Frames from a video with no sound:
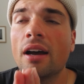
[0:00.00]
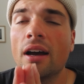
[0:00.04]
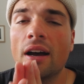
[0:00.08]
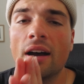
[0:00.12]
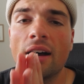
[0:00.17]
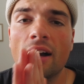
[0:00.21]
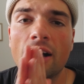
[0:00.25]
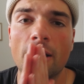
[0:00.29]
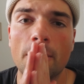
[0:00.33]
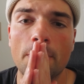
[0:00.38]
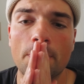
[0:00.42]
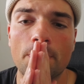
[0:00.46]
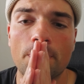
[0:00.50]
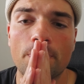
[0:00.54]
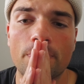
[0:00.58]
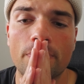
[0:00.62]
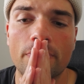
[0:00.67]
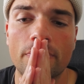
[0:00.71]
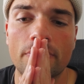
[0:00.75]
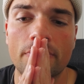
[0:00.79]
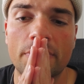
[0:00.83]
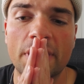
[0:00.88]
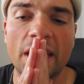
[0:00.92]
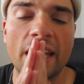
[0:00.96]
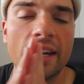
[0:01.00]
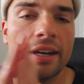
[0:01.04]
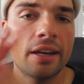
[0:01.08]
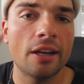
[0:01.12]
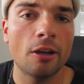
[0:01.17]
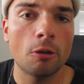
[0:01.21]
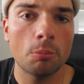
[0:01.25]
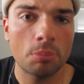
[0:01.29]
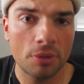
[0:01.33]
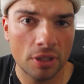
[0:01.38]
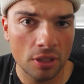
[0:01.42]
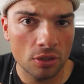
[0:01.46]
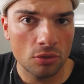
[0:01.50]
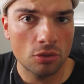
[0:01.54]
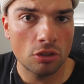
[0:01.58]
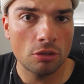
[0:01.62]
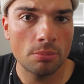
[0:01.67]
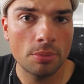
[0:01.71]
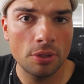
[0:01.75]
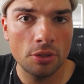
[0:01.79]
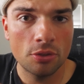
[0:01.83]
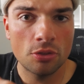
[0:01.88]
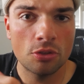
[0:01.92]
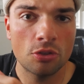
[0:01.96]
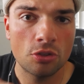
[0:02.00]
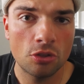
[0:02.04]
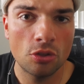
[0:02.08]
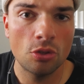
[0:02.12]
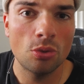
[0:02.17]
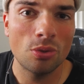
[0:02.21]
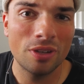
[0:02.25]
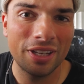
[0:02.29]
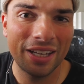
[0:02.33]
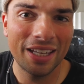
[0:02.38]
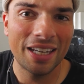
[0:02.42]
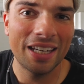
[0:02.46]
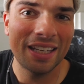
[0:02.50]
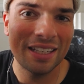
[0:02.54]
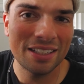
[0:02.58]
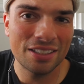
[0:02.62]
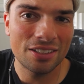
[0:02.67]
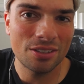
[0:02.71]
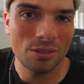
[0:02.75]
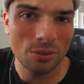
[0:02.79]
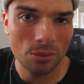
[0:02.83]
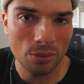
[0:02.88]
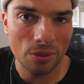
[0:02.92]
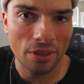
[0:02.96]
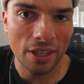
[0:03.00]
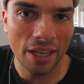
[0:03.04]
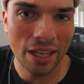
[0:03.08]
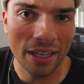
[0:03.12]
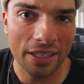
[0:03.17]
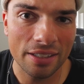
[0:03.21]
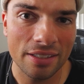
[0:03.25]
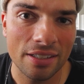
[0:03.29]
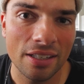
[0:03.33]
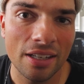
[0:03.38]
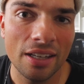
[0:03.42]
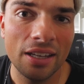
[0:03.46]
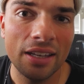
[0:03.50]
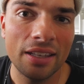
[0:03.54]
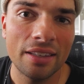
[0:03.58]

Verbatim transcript: um, that help contribute to getting to that